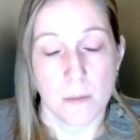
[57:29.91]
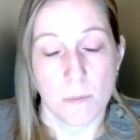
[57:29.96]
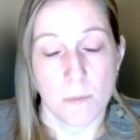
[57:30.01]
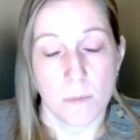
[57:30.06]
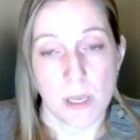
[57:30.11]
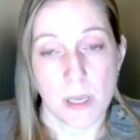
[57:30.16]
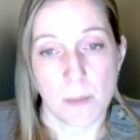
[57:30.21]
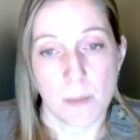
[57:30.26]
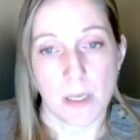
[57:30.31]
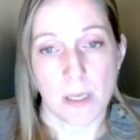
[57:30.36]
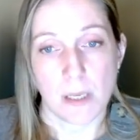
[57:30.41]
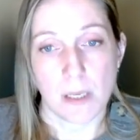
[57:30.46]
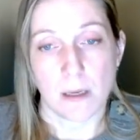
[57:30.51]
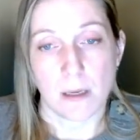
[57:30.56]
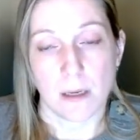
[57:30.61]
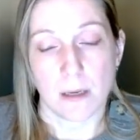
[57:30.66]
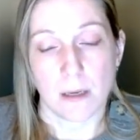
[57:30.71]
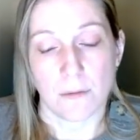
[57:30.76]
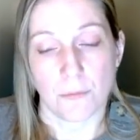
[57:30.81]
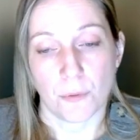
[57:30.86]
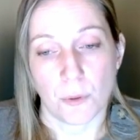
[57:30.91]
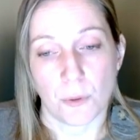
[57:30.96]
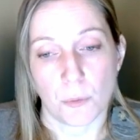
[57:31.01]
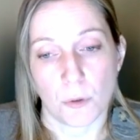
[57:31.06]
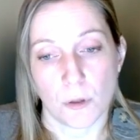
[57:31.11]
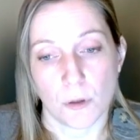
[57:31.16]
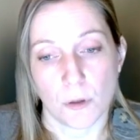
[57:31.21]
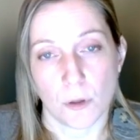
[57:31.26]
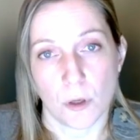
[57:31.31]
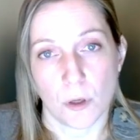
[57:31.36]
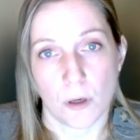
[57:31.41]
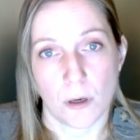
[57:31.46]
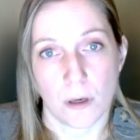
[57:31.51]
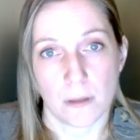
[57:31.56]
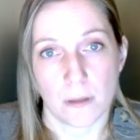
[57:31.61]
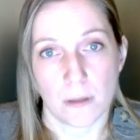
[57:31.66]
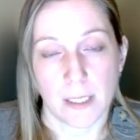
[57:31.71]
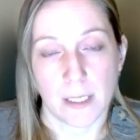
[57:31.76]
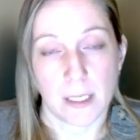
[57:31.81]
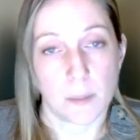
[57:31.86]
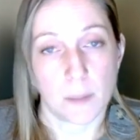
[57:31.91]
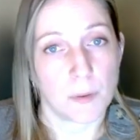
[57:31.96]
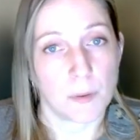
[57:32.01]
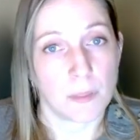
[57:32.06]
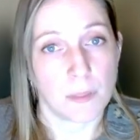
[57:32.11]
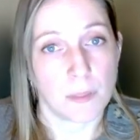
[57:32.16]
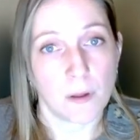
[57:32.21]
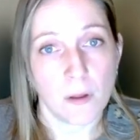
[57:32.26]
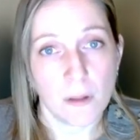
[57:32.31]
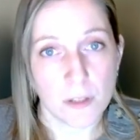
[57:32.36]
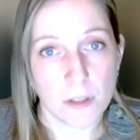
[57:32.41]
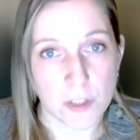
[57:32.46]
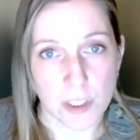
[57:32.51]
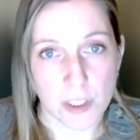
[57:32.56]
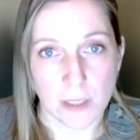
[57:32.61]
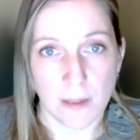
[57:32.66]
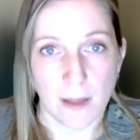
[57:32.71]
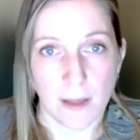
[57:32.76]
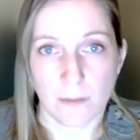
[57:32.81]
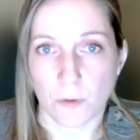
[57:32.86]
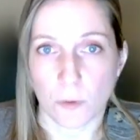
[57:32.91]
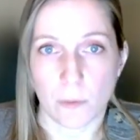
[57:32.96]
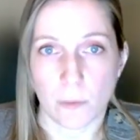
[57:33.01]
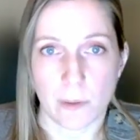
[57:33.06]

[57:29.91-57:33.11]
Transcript: maybe if we were to look on like a pathology level,